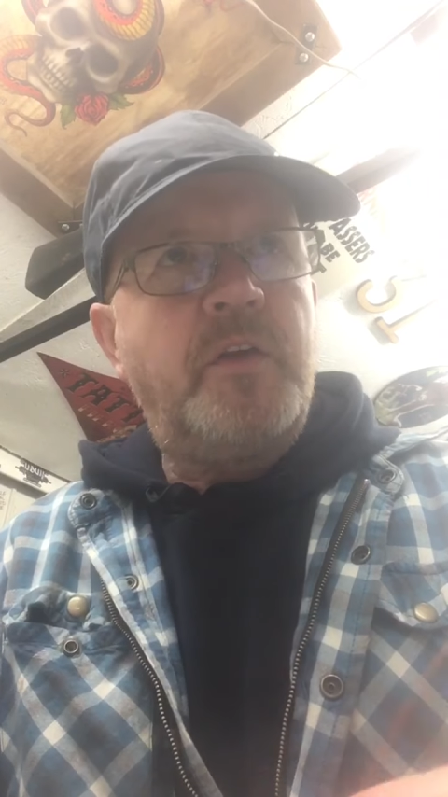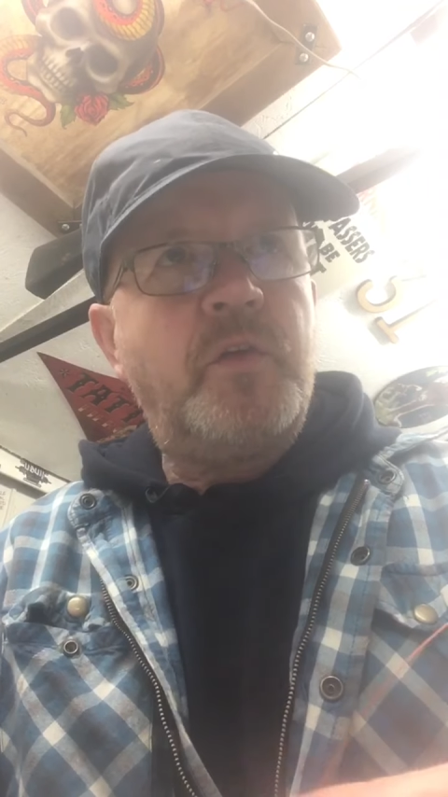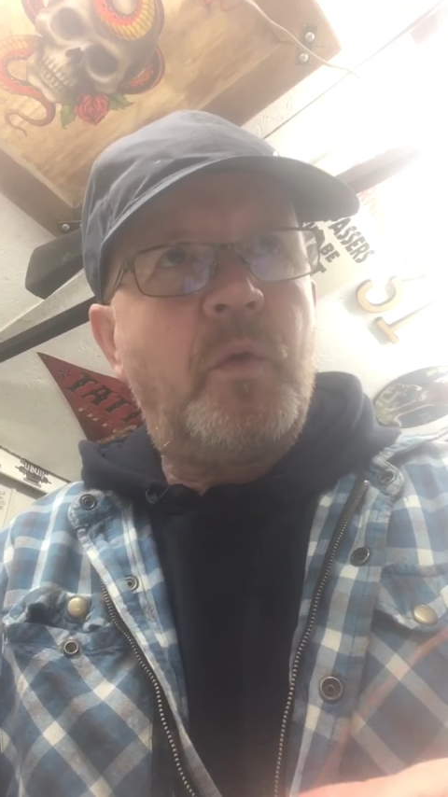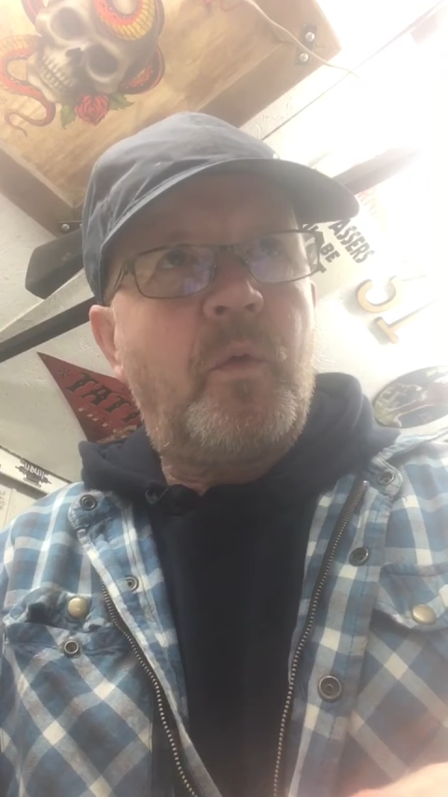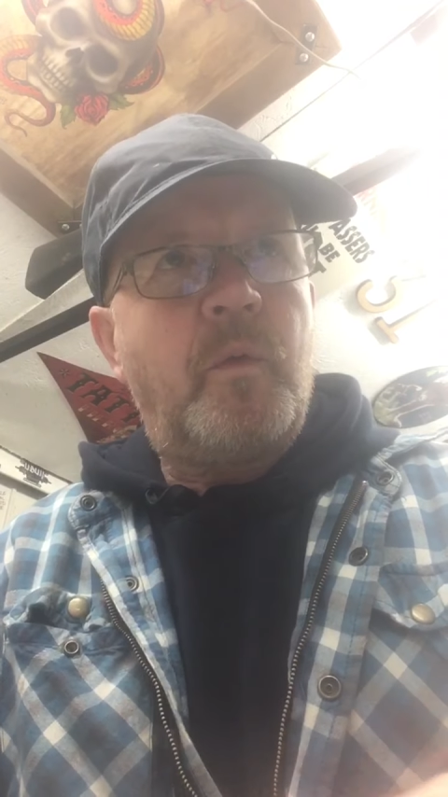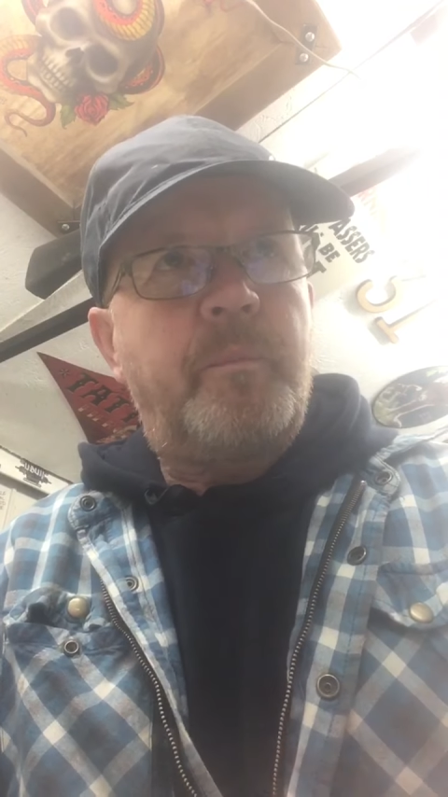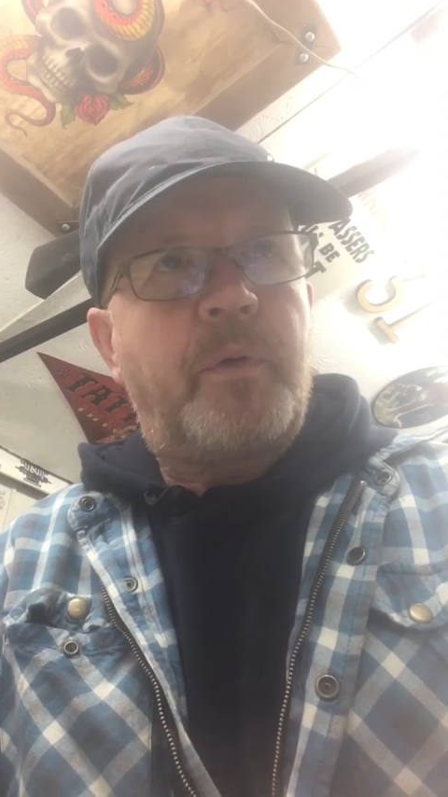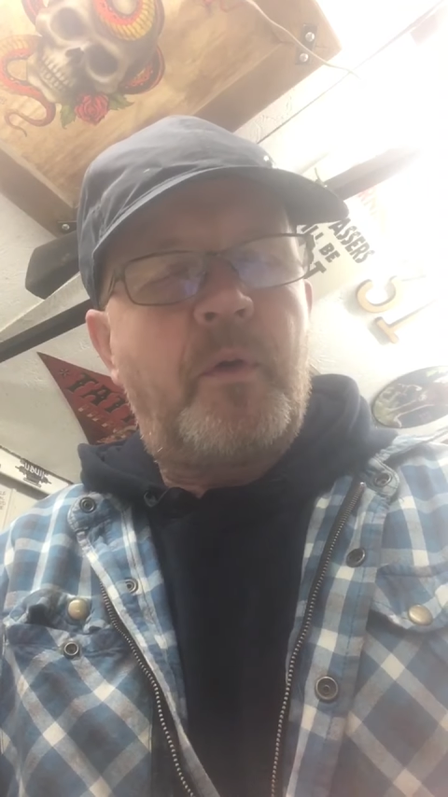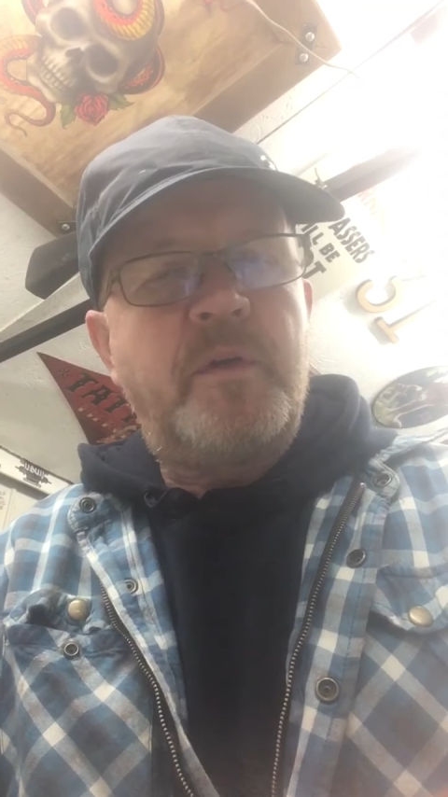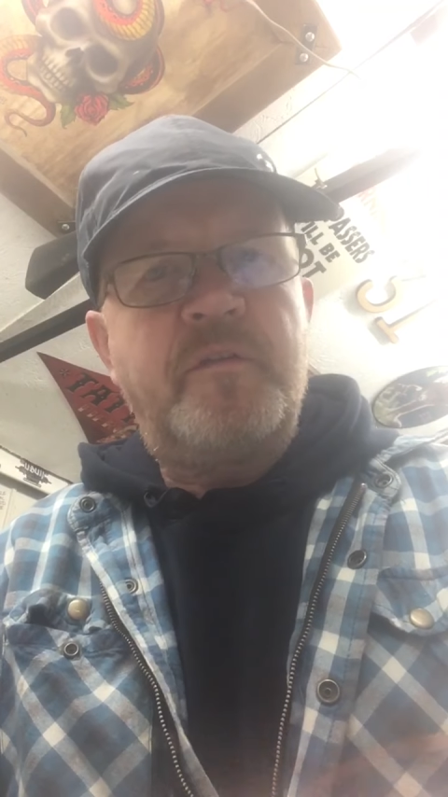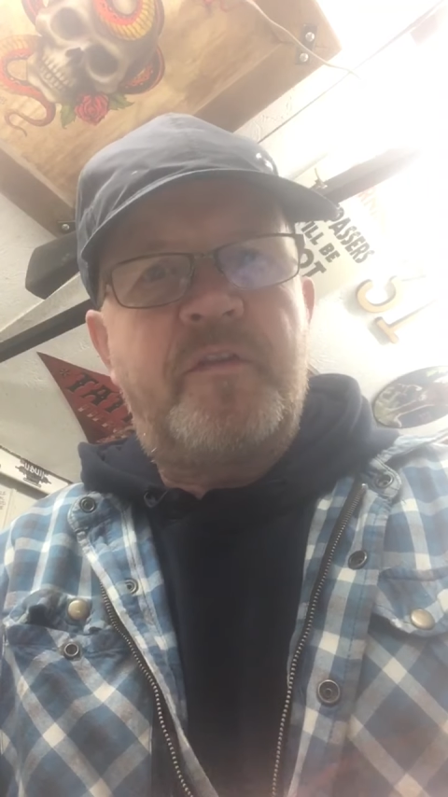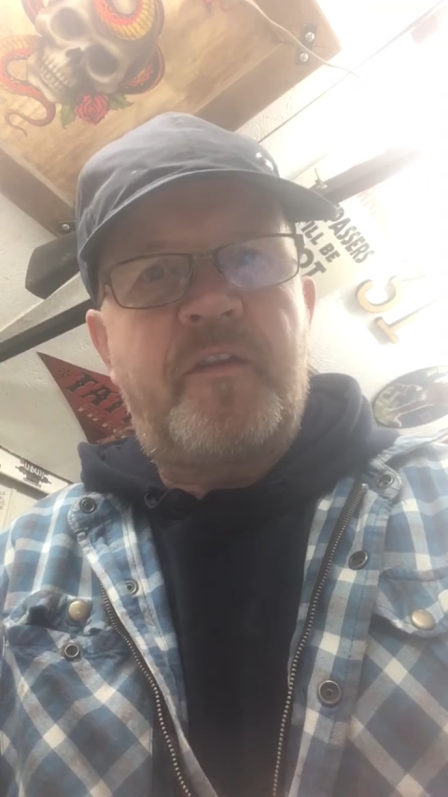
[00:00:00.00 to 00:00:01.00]

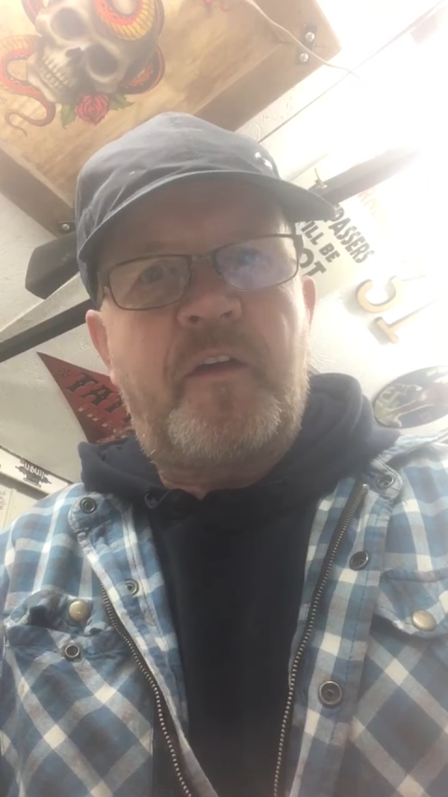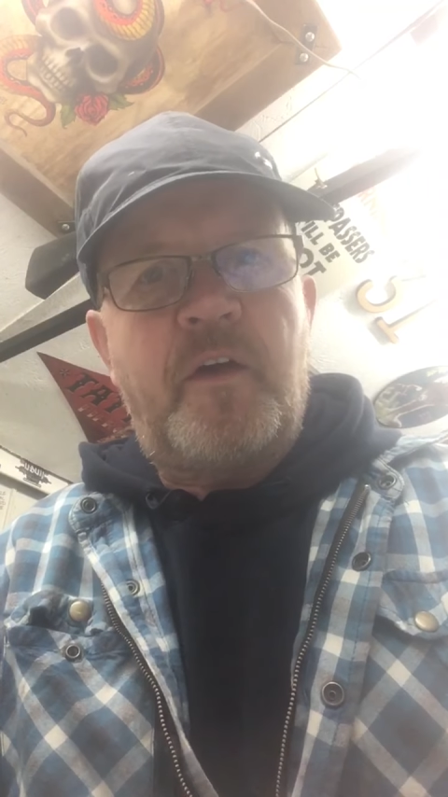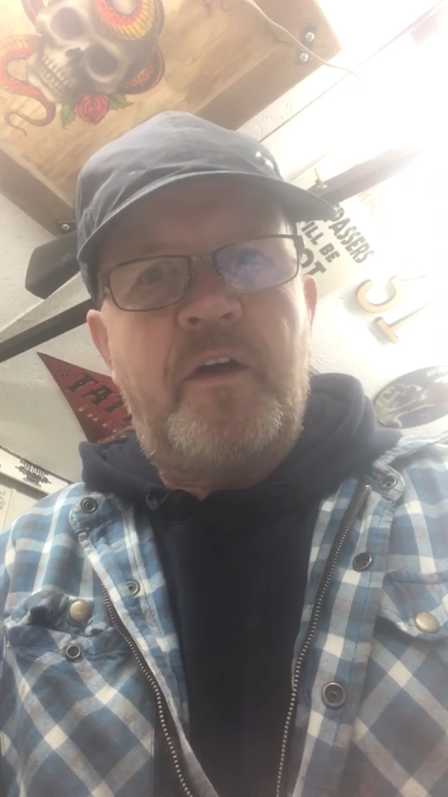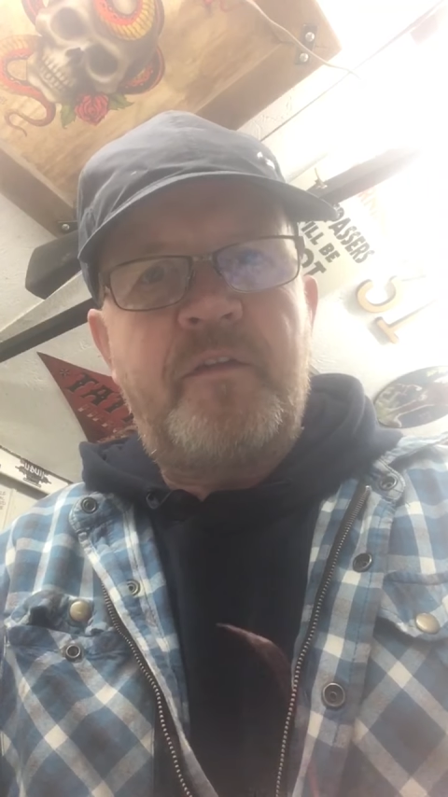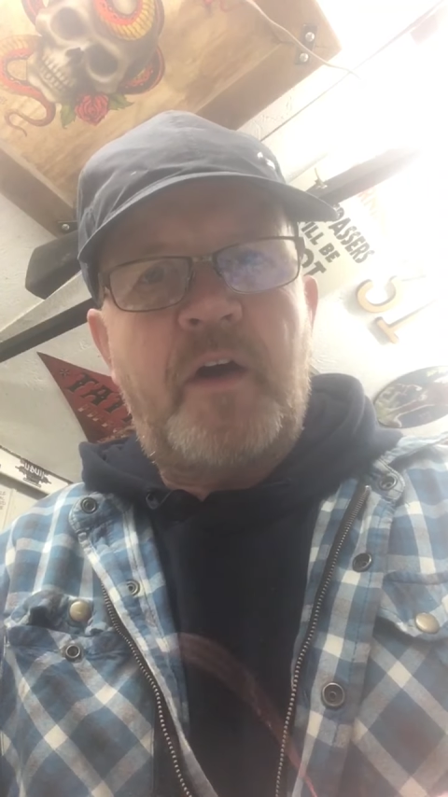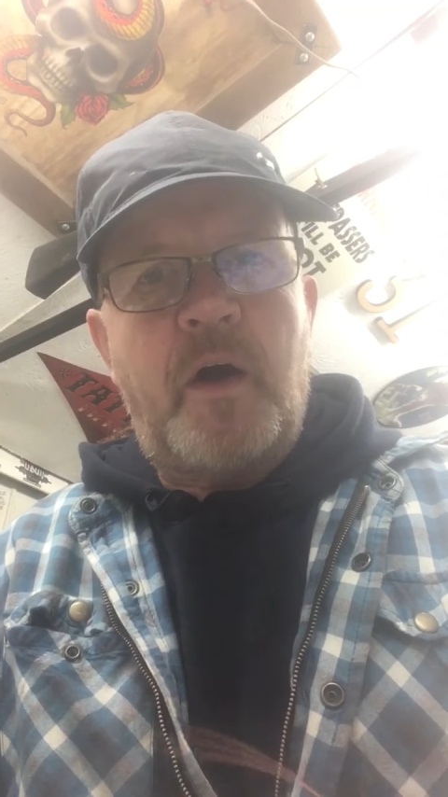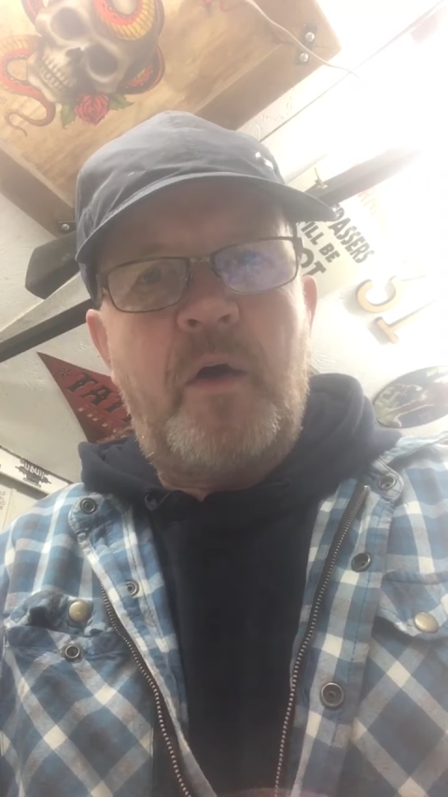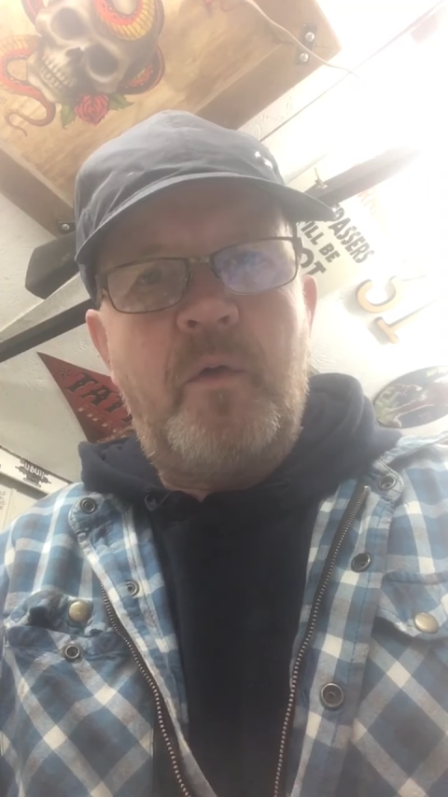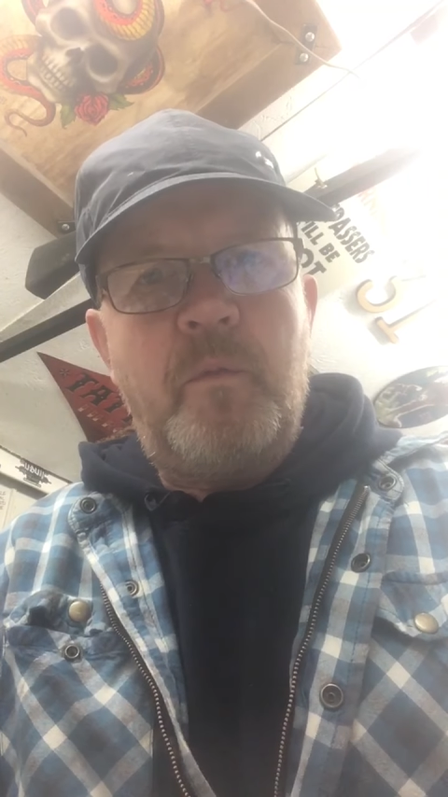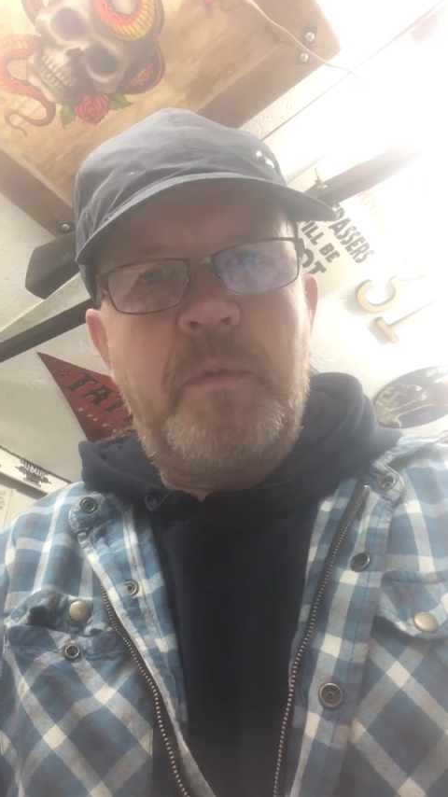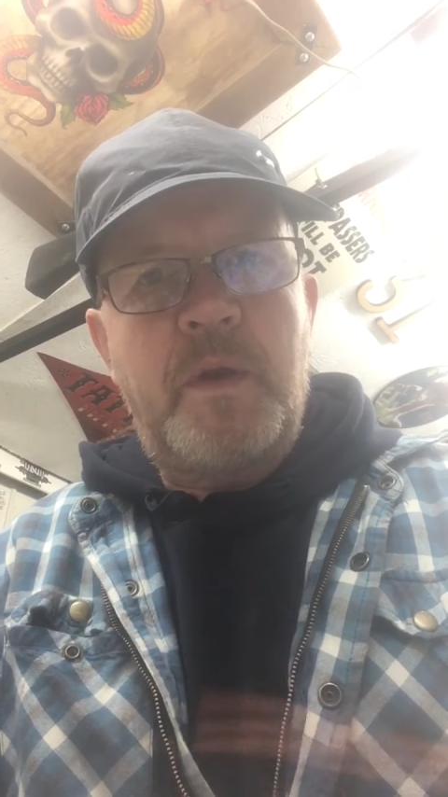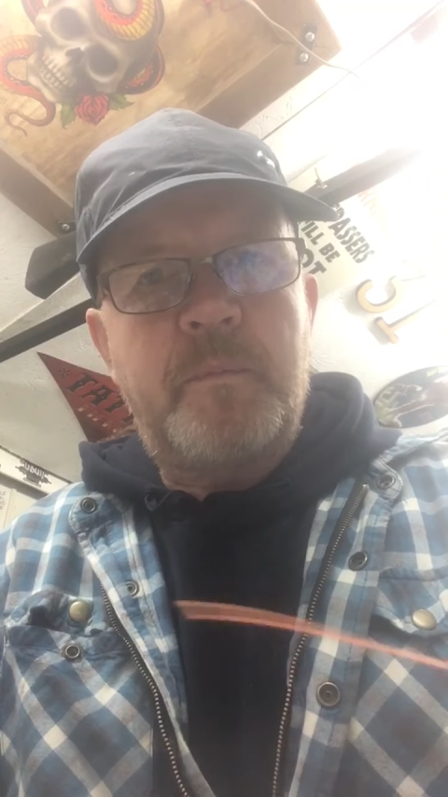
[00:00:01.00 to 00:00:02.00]

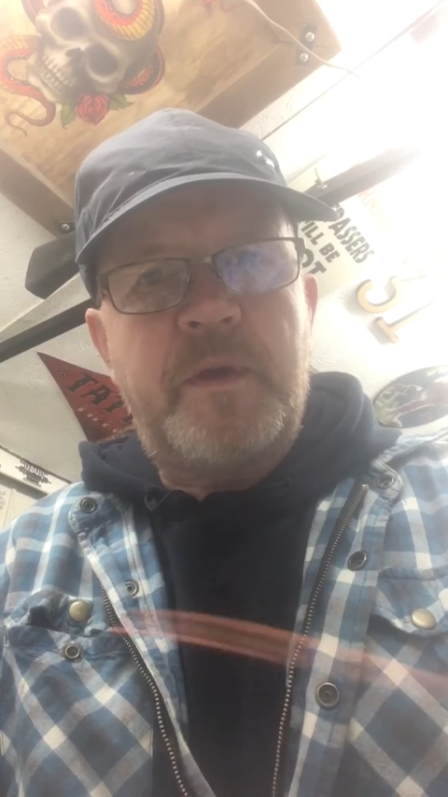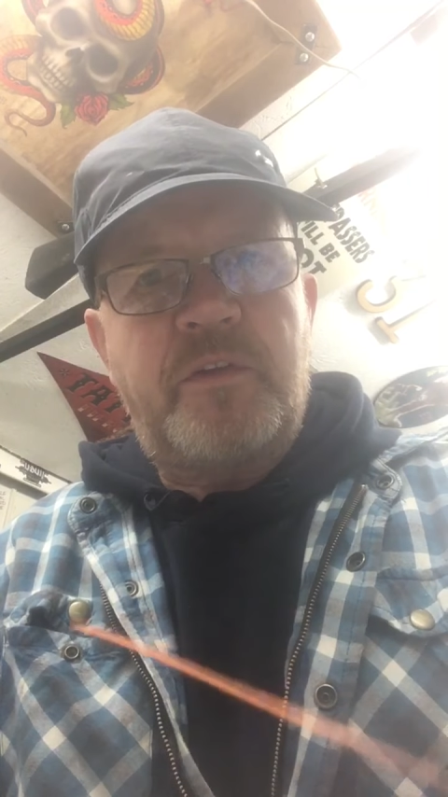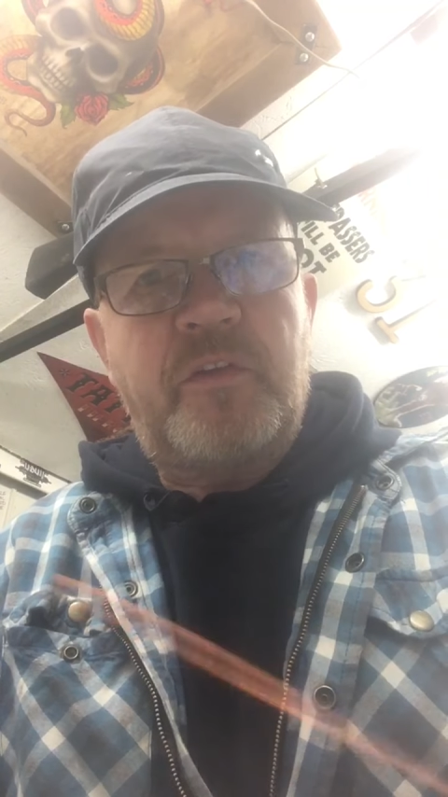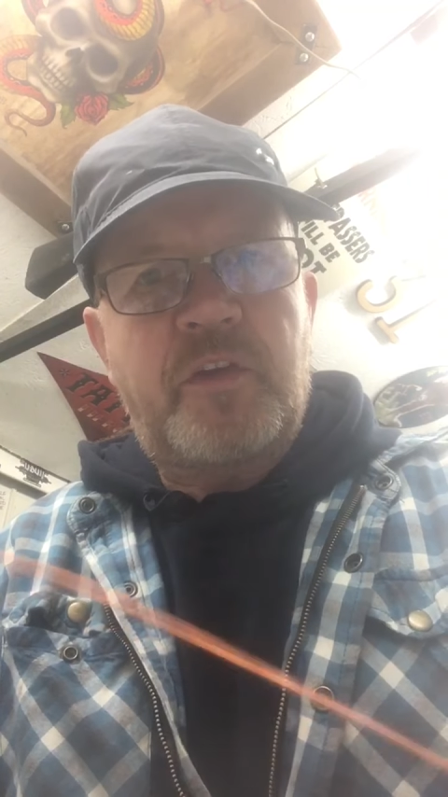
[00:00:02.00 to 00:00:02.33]
0.50 millimeter,